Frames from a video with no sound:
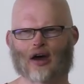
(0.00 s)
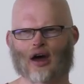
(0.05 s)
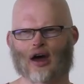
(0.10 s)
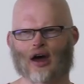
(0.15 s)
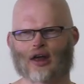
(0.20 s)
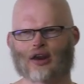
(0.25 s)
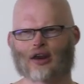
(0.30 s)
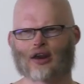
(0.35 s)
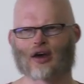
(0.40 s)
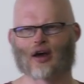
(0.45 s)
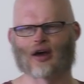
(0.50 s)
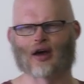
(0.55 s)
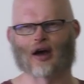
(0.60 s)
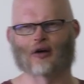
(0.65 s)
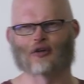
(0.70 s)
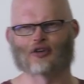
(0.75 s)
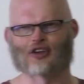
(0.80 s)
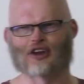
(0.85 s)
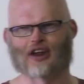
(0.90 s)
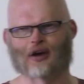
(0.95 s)
and
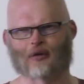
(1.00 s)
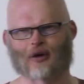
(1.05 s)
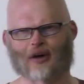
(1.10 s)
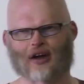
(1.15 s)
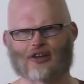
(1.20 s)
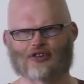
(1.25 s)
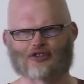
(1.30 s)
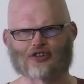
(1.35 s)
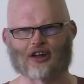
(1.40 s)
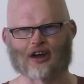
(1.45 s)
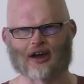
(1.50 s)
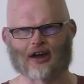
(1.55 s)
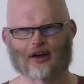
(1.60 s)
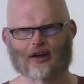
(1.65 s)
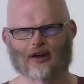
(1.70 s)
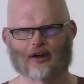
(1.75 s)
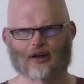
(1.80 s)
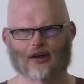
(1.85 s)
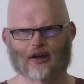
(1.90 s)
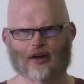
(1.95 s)
I was a network engineer.
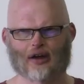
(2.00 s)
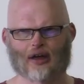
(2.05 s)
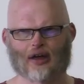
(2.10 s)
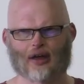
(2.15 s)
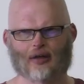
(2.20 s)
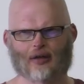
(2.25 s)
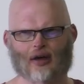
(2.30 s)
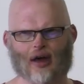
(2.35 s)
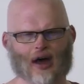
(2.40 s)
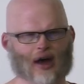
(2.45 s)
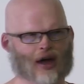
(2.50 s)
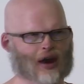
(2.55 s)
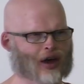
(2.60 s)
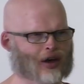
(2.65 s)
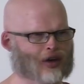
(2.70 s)
And